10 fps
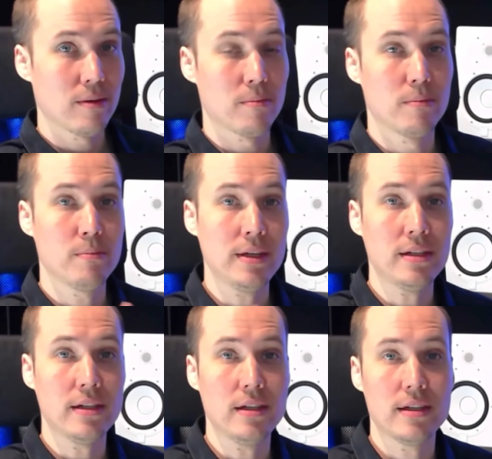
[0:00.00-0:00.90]

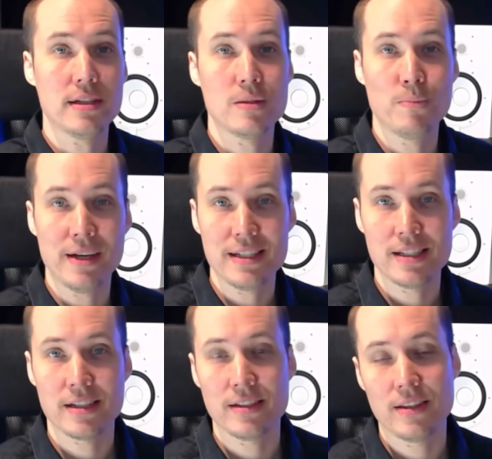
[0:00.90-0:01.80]
MIDI is
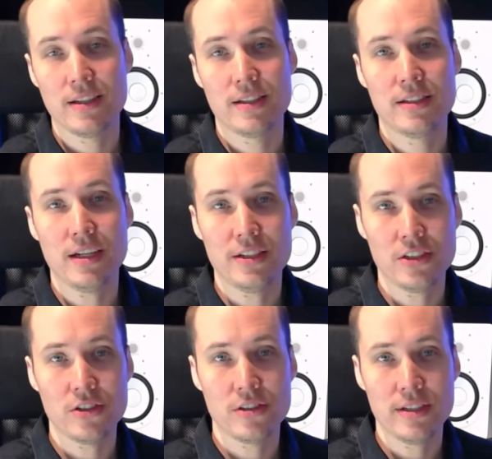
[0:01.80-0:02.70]
basically the
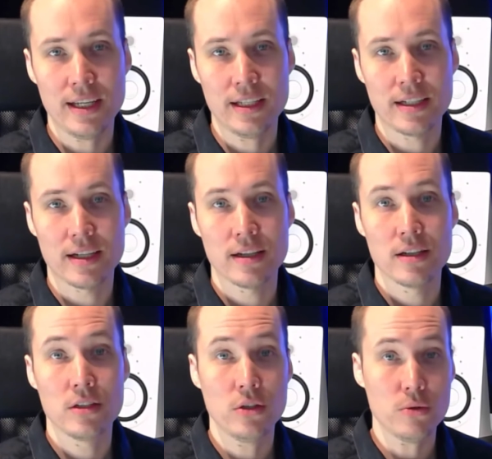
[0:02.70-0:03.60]
digital data
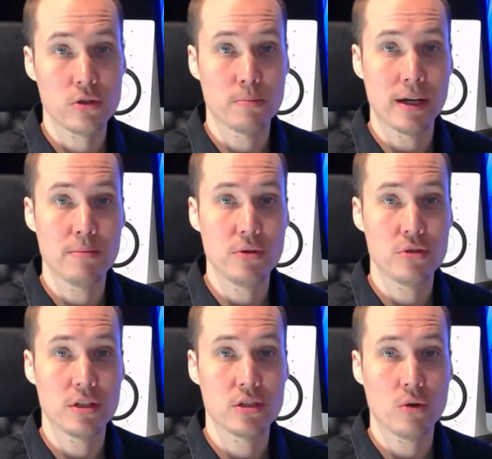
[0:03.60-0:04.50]
used by
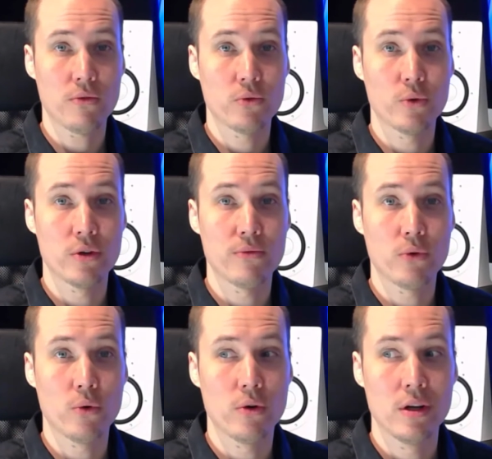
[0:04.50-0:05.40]
music software
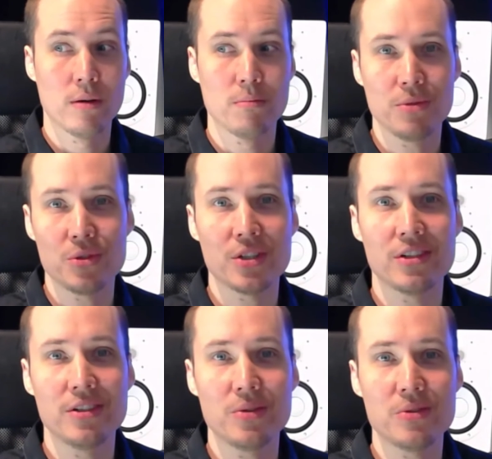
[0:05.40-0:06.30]
for musical
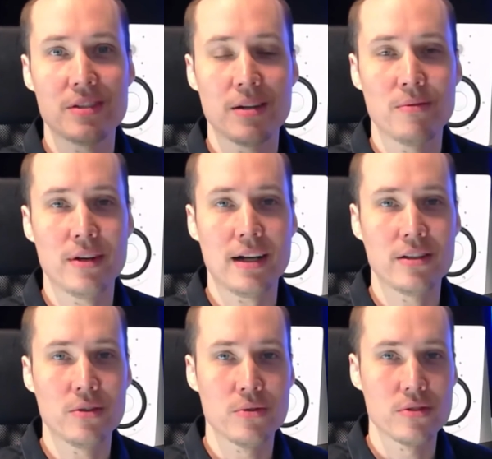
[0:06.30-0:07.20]
notes and
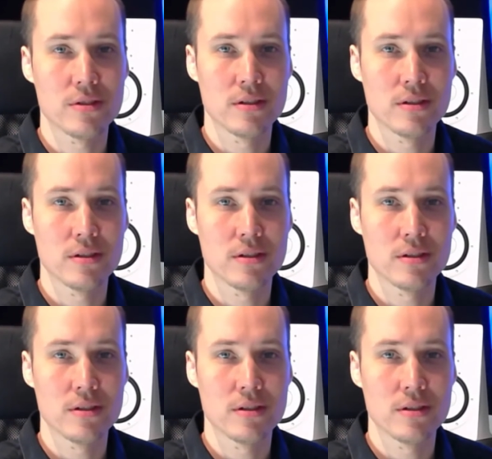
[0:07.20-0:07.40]
values.